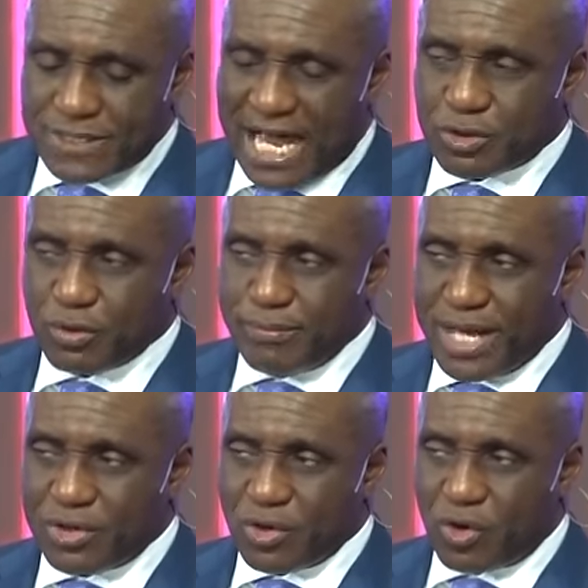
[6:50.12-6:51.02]
That will
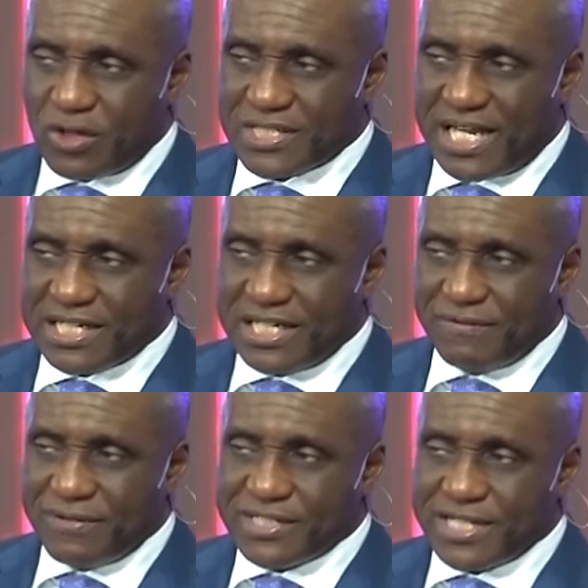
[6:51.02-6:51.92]
make you constantly
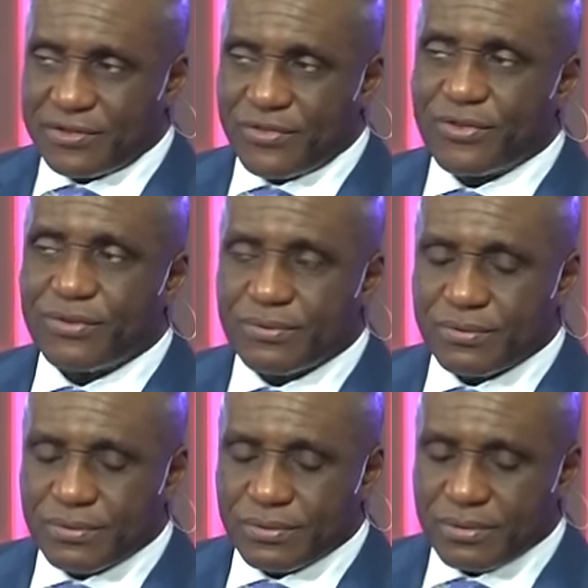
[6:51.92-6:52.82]
live in death.
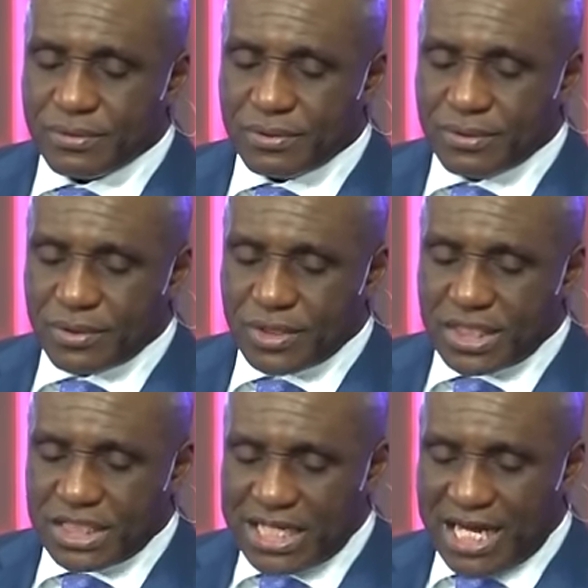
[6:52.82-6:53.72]

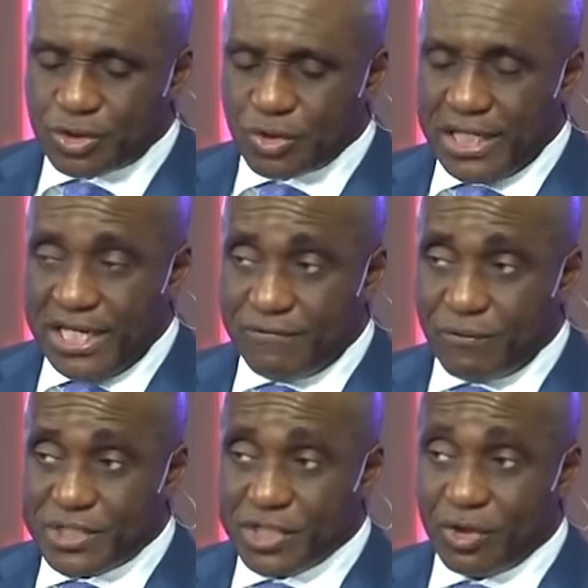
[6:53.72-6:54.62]
Learn to live
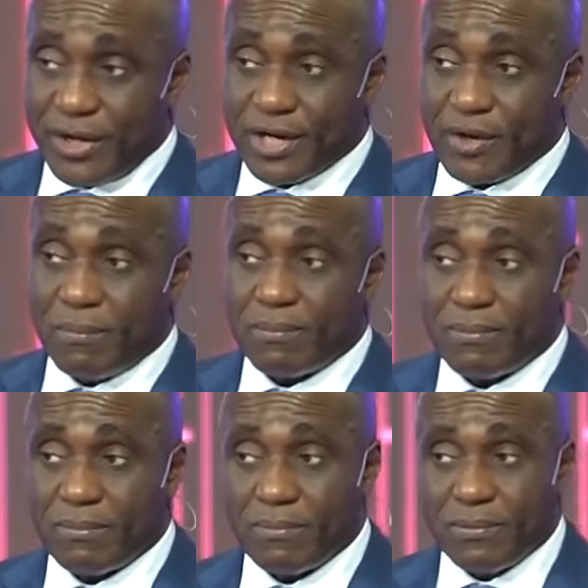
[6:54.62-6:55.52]
within your income.
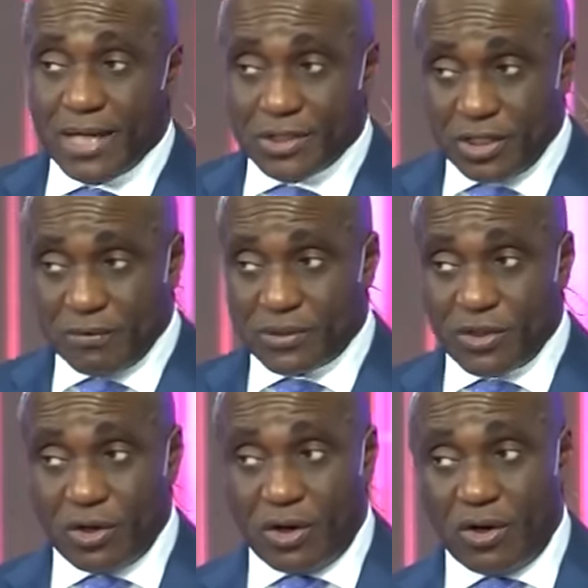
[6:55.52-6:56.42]
Learn to live
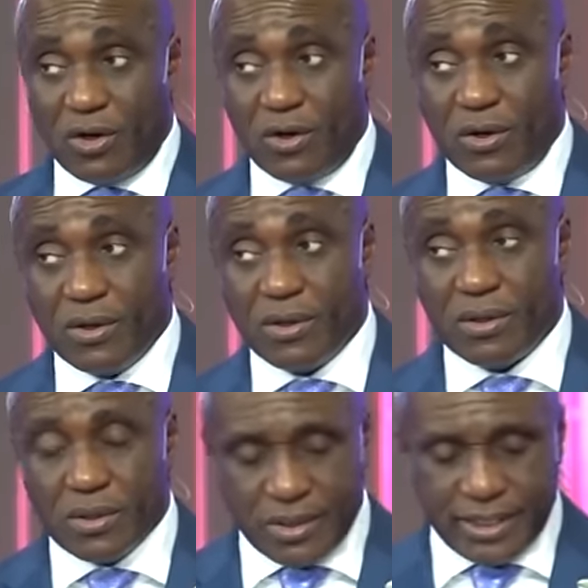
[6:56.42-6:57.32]
within your
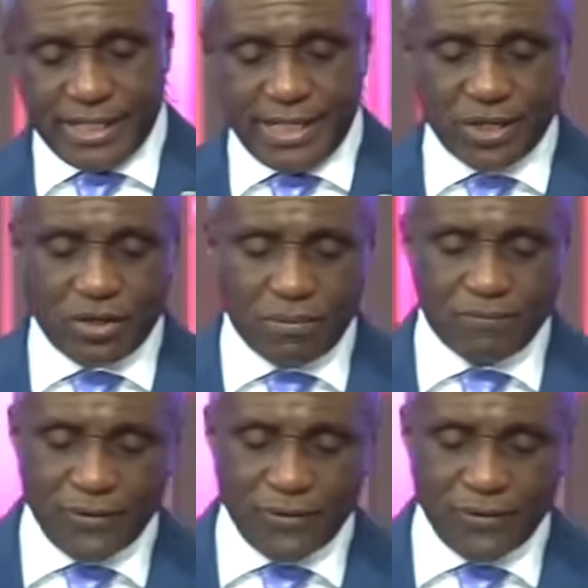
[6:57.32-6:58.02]
income.